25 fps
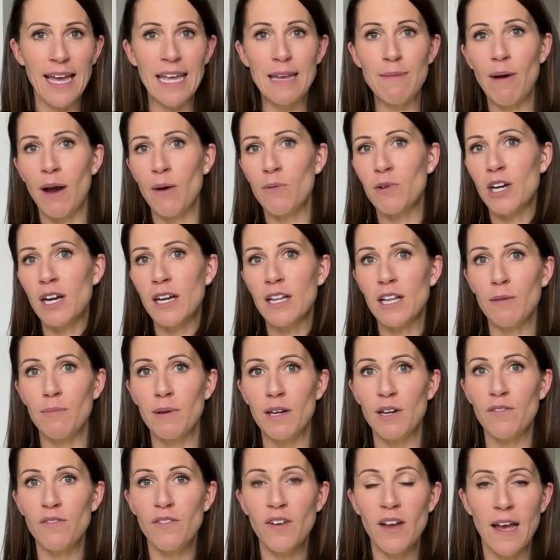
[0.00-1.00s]
You might want a little bit
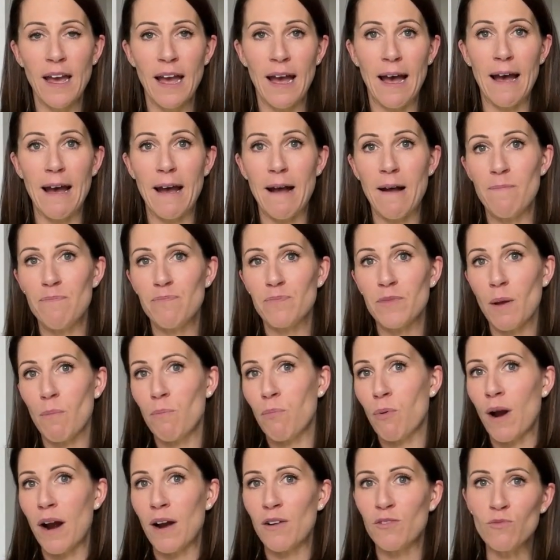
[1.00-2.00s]
of um,
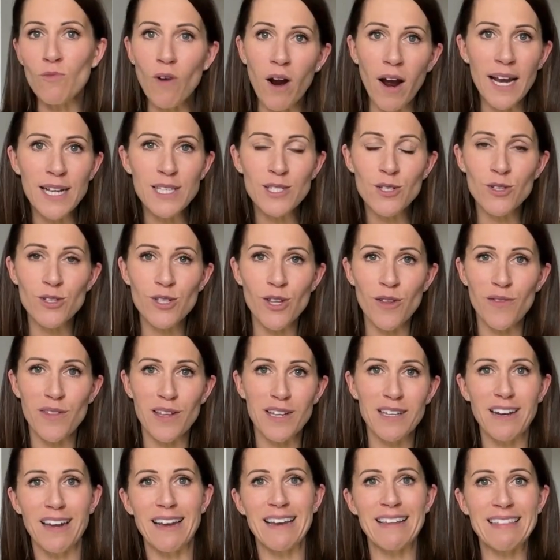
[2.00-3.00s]
brown rice or something
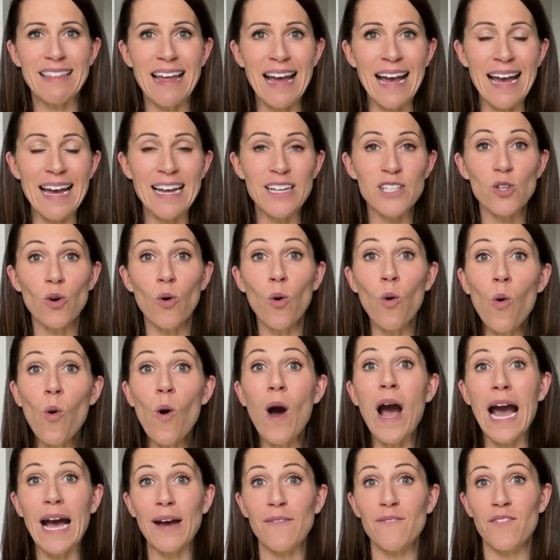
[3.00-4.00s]
like that, or
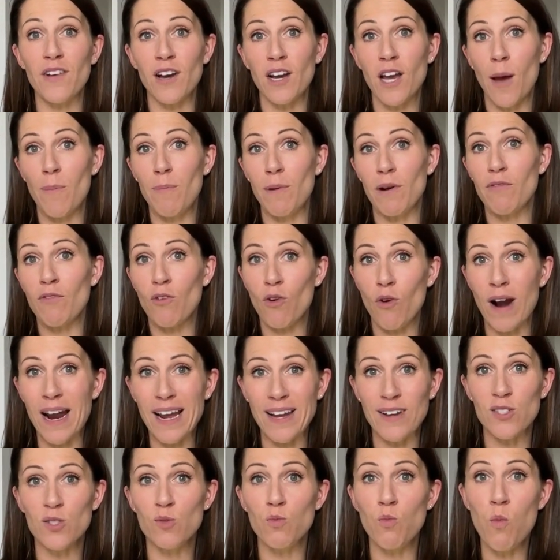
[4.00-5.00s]
have a couple of
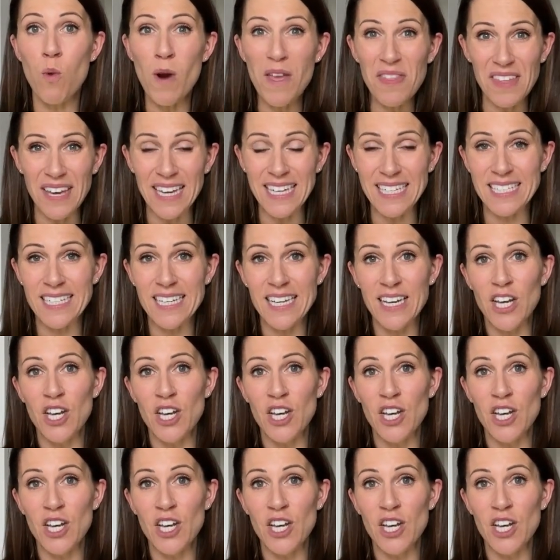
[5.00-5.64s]
crackers with it